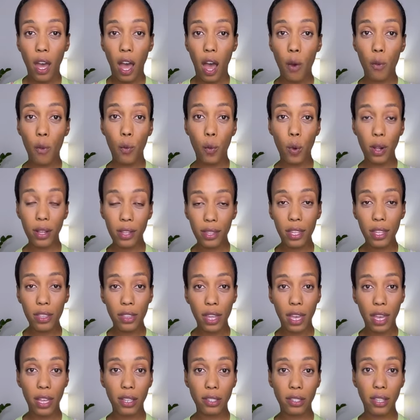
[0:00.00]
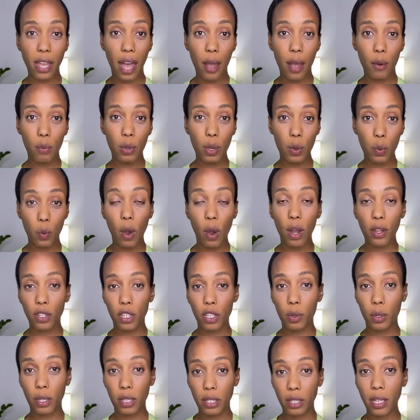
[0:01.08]
One of the things that we want
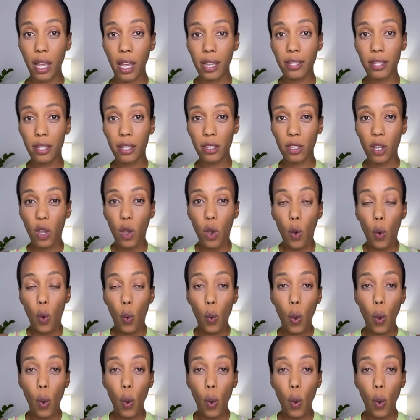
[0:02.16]
to assess is,